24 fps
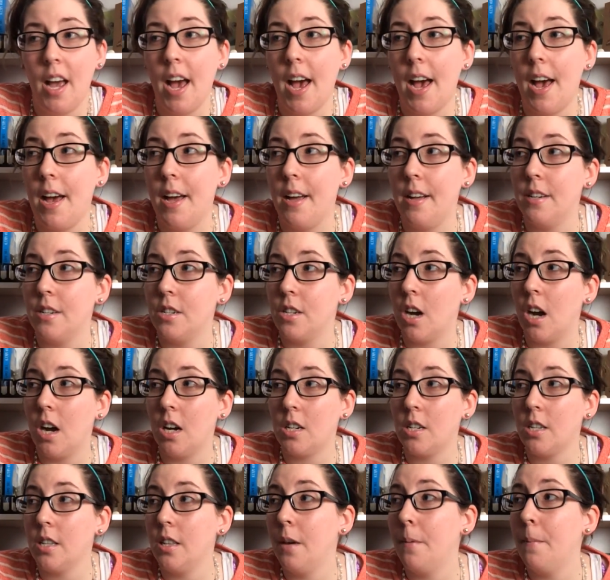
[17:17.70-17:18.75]
and
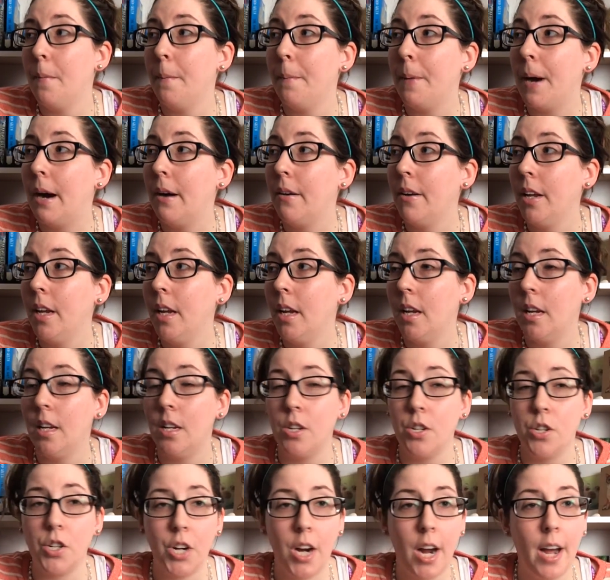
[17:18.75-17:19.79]
talk to them about it
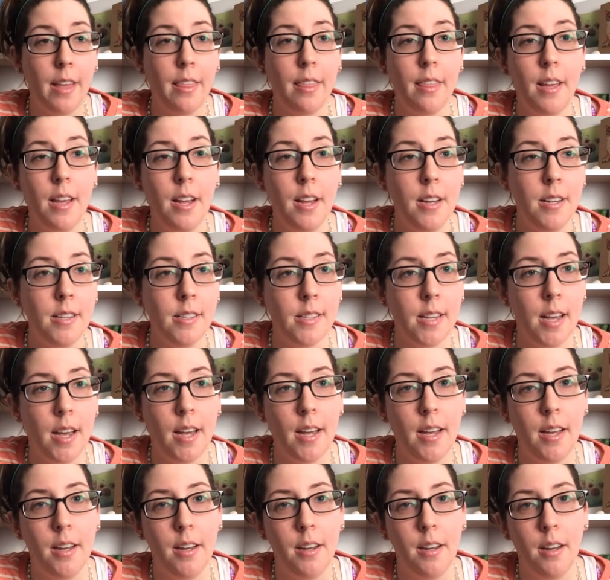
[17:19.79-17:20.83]
and try things,
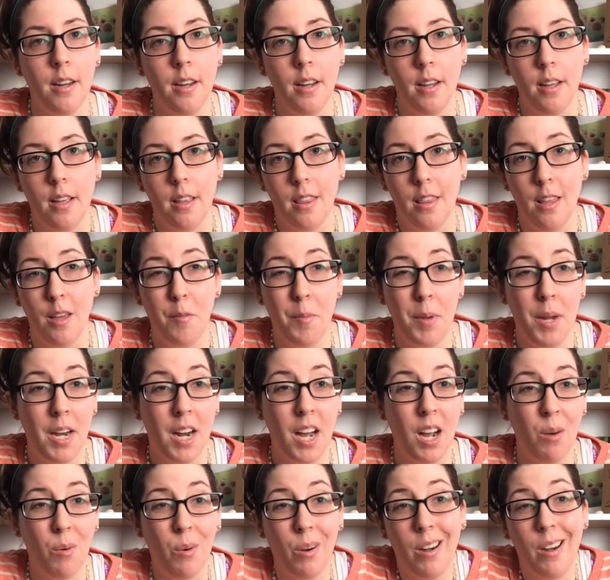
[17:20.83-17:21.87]
and they may
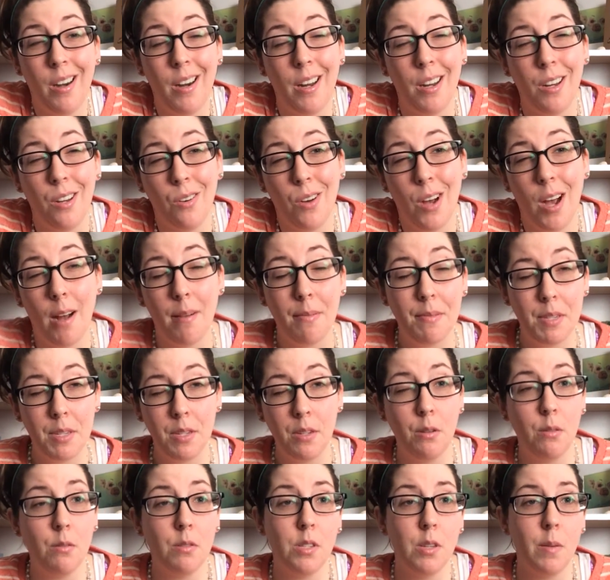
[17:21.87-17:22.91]
not work and you'll have to
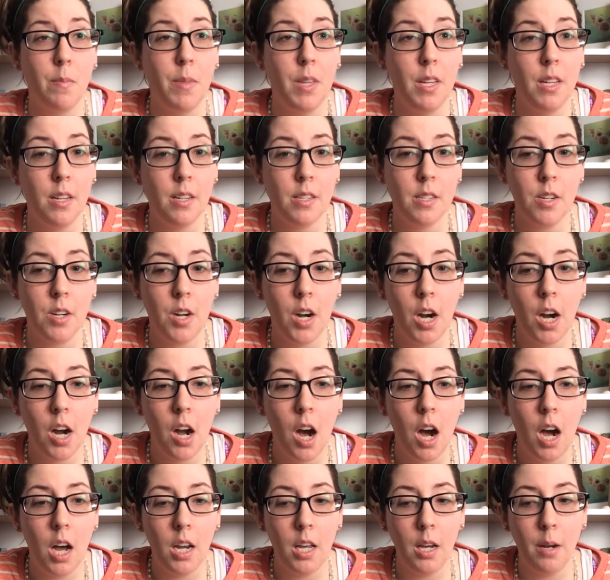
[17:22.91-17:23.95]
use something that's a
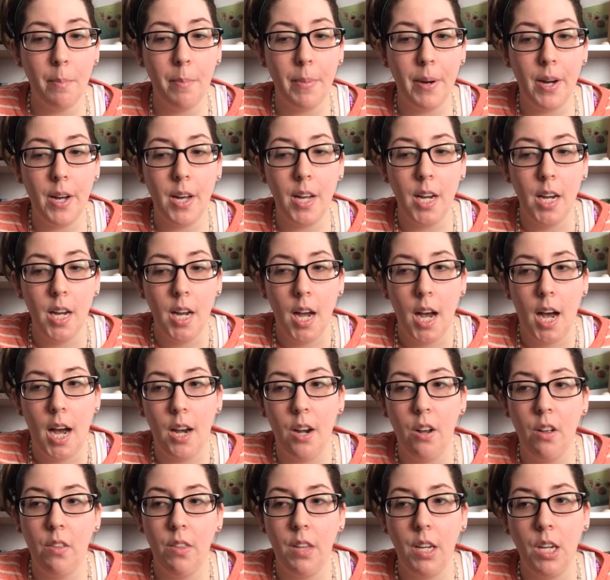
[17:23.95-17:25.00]
narcotic, but I
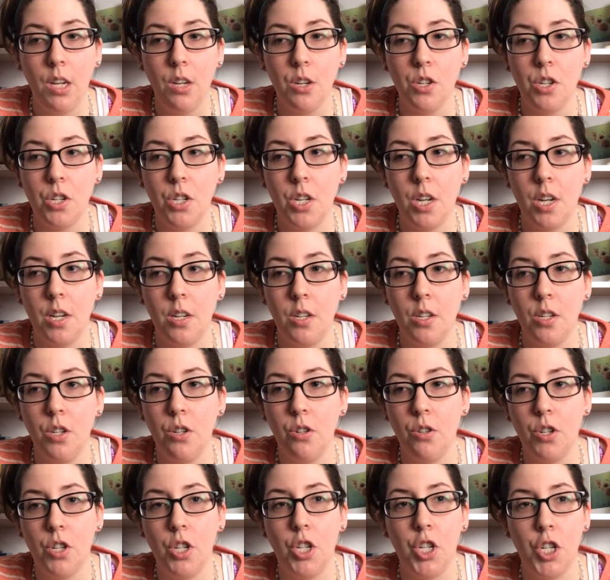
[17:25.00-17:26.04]
don't think you should
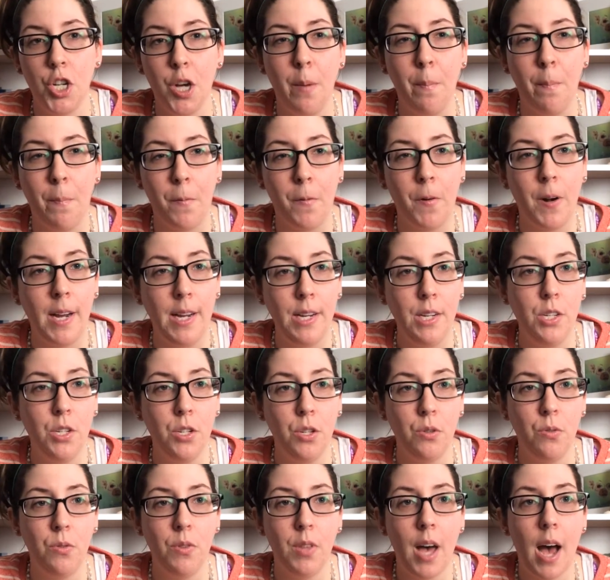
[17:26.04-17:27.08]
jump right
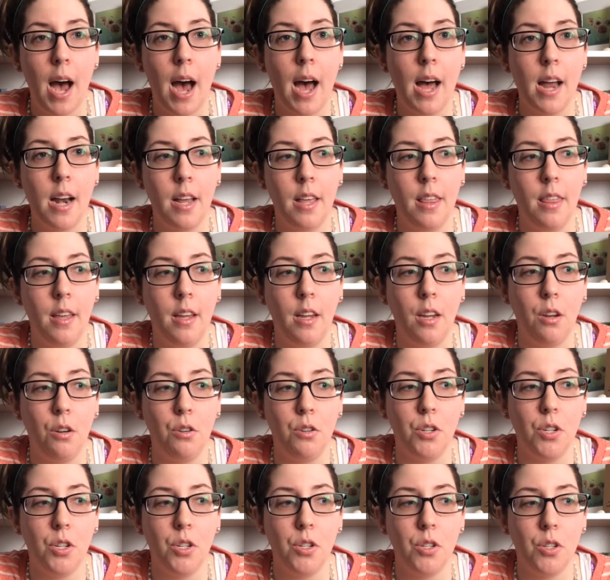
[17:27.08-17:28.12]
to that. I think you
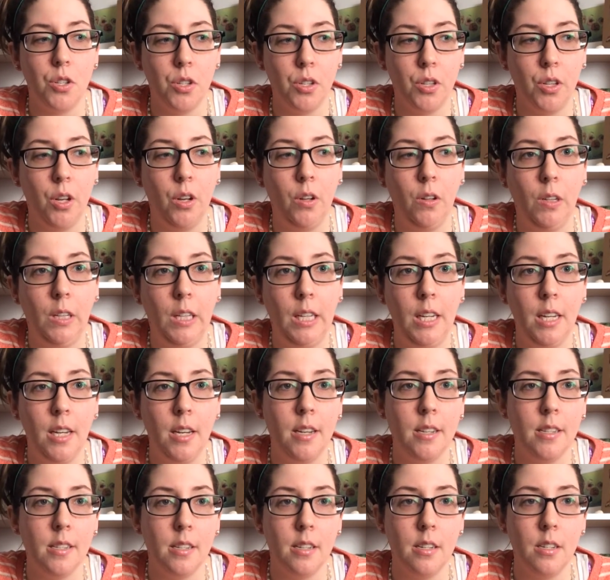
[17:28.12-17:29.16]
should slowly
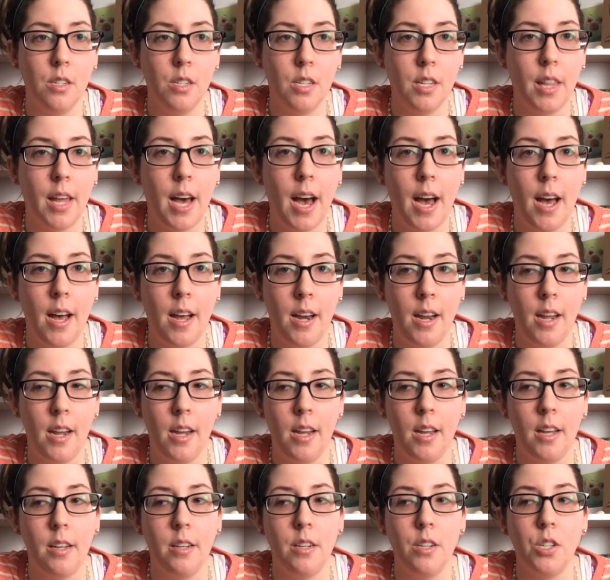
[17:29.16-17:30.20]
ease into that
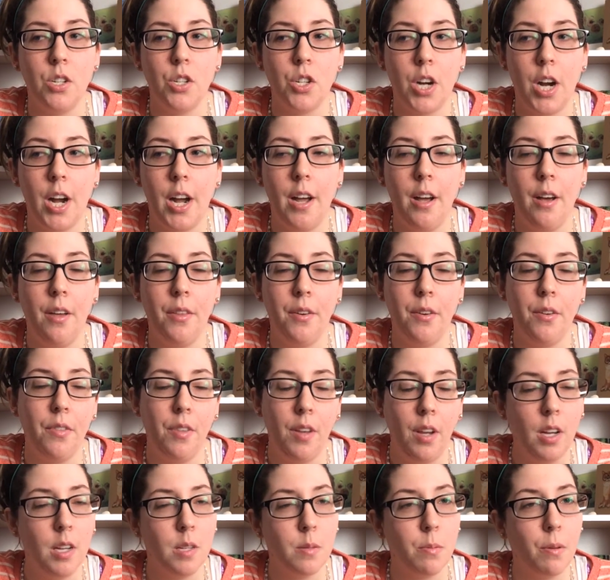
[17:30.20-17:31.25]
and try other
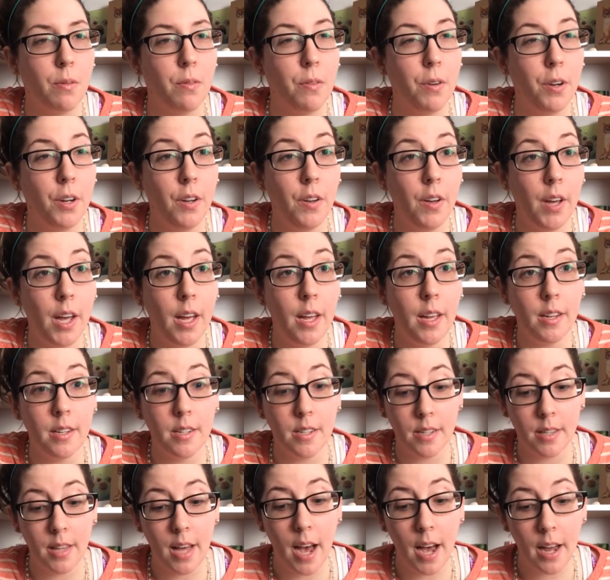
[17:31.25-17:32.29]
things before you get
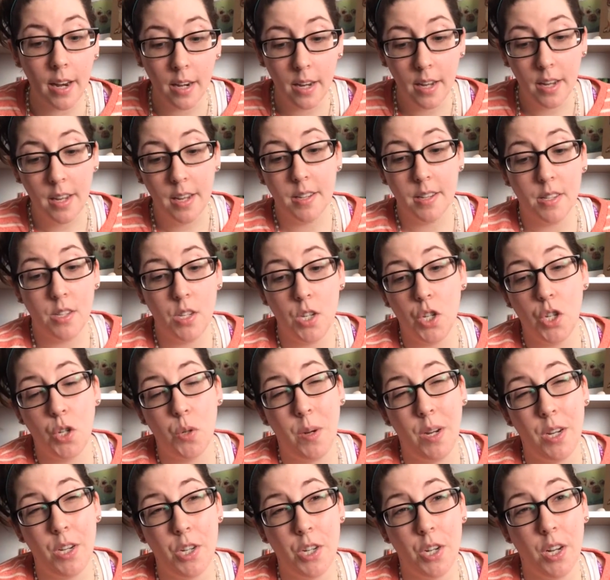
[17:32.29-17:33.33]
into that
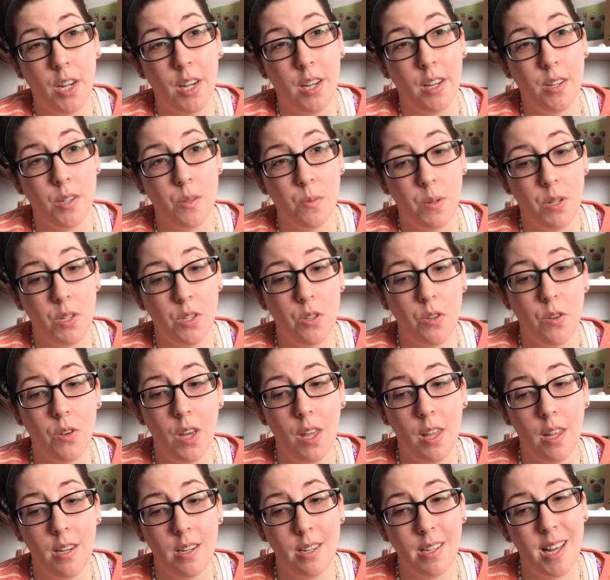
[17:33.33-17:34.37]
situation, because once you
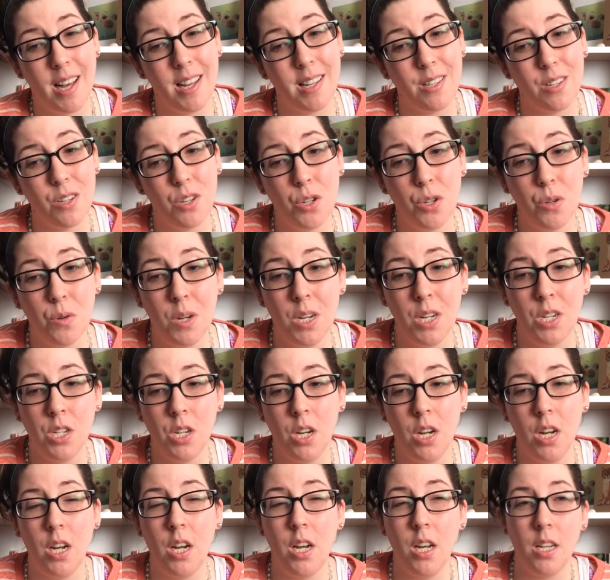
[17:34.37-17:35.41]
get into that
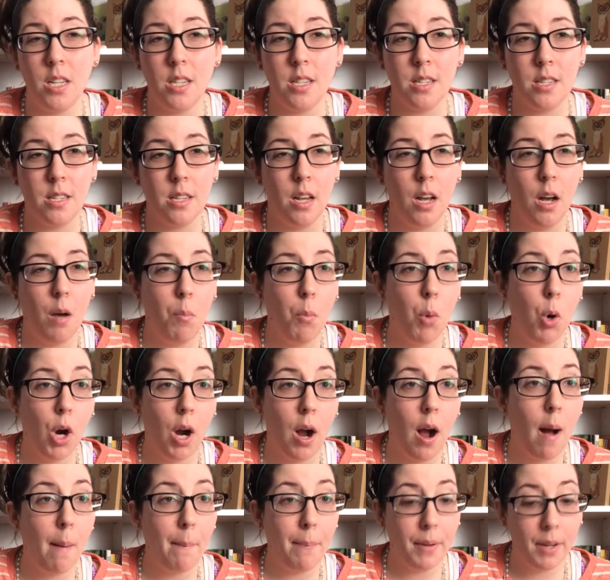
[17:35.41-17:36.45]
situation, it's more
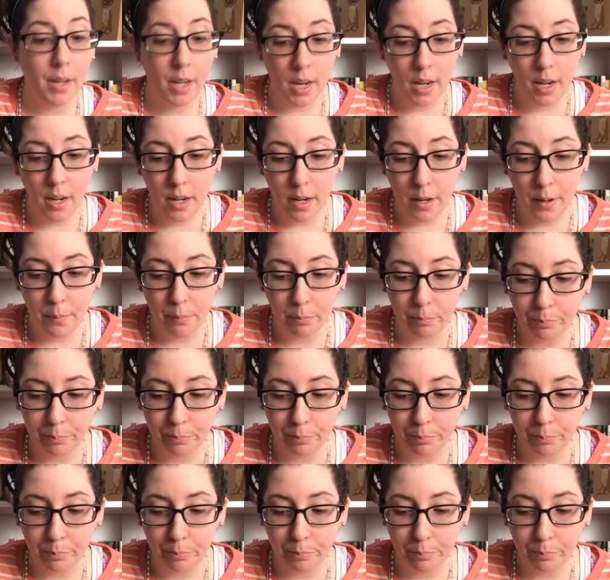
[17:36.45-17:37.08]
complicated.